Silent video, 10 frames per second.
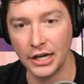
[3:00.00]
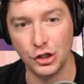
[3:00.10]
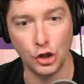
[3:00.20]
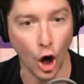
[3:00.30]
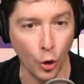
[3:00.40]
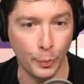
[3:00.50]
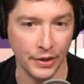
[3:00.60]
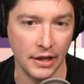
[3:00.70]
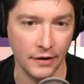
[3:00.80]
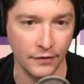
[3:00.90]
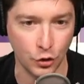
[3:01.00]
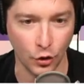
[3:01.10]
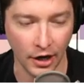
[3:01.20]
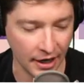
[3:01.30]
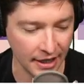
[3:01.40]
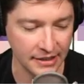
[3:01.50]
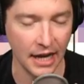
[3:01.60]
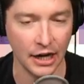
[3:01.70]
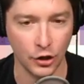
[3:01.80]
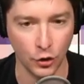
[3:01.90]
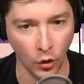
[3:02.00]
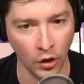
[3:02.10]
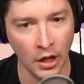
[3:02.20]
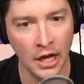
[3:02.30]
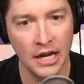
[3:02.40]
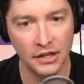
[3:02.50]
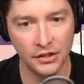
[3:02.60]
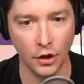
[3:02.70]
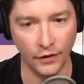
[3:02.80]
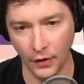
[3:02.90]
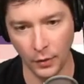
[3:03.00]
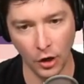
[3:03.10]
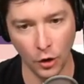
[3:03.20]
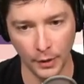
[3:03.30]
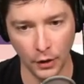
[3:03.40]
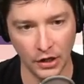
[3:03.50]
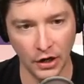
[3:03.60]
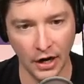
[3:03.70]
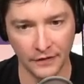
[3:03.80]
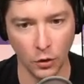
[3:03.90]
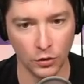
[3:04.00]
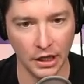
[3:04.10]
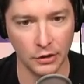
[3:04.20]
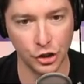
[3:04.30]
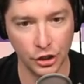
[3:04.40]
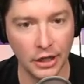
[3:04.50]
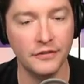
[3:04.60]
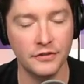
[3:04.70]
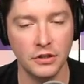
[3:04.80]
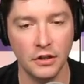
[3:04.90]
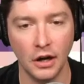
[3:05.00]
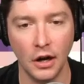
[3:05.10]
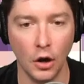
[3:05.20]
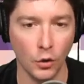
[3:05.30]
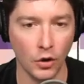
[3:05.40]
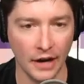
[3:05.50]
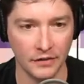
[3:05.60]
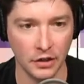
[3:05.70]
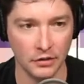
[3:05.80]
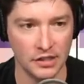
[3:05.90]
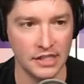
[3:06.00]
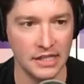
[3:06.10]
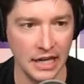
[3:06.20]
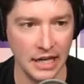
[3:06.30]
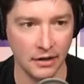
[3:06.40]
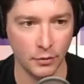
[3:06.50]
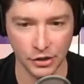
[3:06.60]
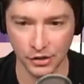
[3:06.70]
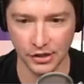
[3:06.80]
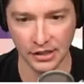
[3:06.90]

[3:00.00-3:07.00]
is to open the inventory. That's kind of cool. So if I want to open over here, I have to hold down shift, or I have to sneak, which is,